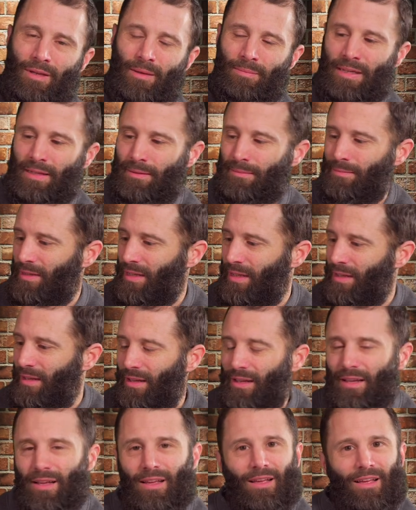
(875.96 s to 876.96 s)
I mean,
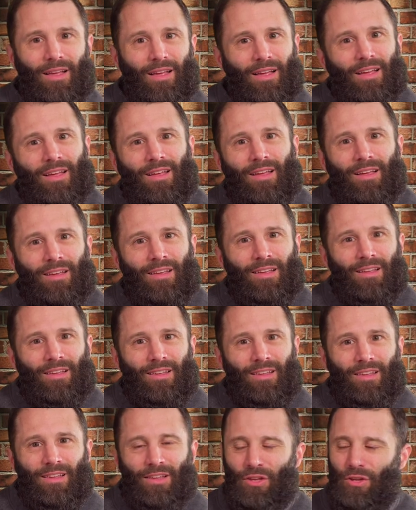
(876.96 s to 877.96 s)

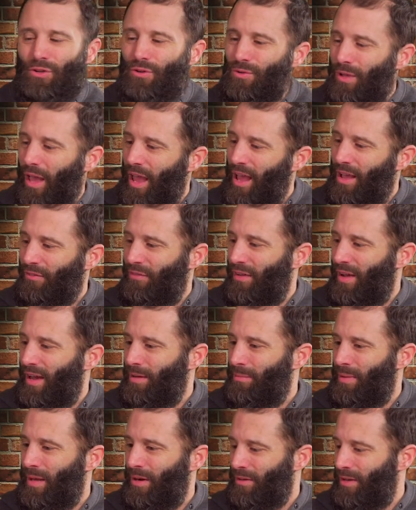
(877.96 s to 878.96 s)
you can't
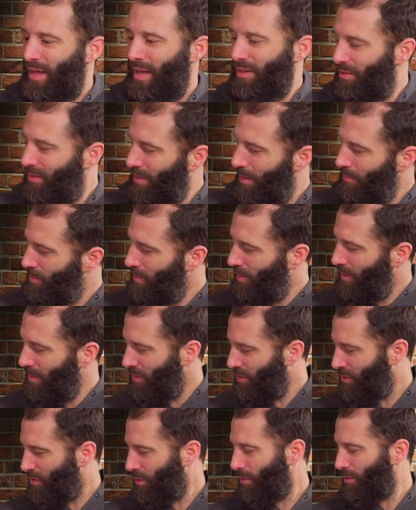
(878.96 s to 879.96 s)
find a better case. It comes with
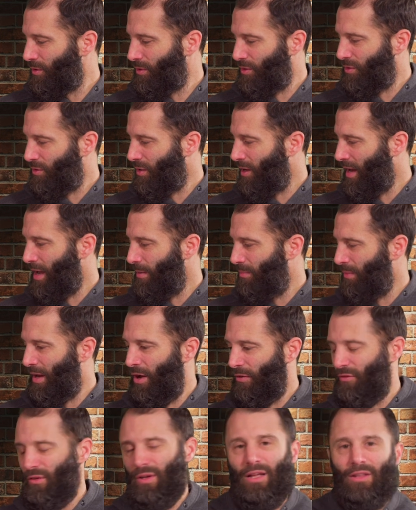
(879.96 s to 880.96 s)
a shoulder strap.
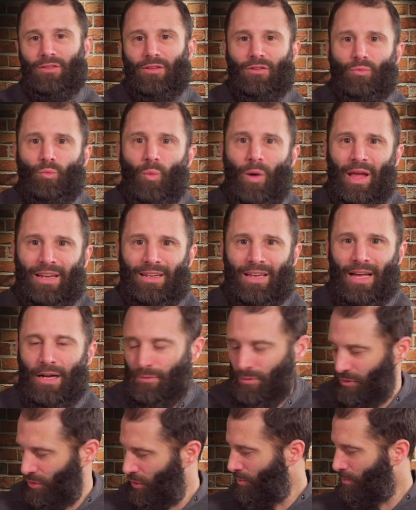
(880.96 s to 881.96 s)
Now, if you get this weighed
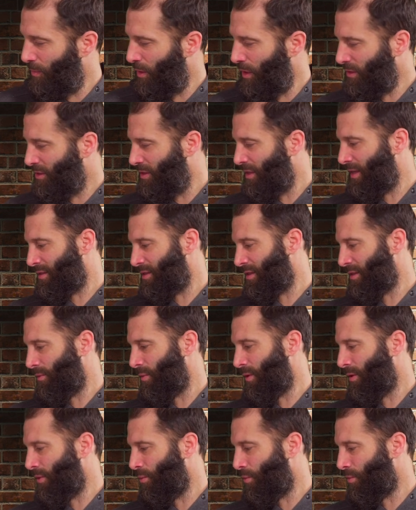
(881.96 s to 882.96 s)
down too much, yes, it
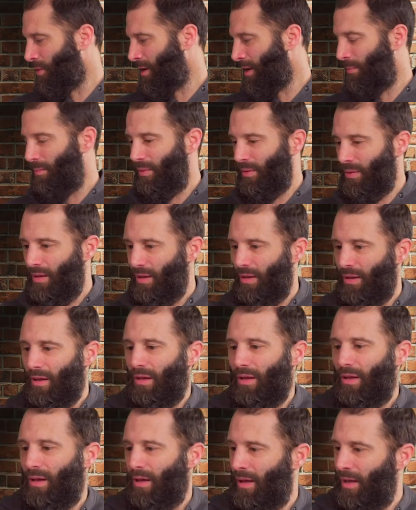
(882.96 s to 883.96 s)
will rip.
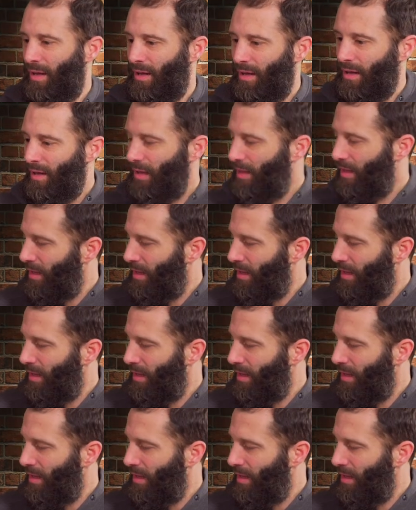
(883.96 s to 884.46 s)
Uh...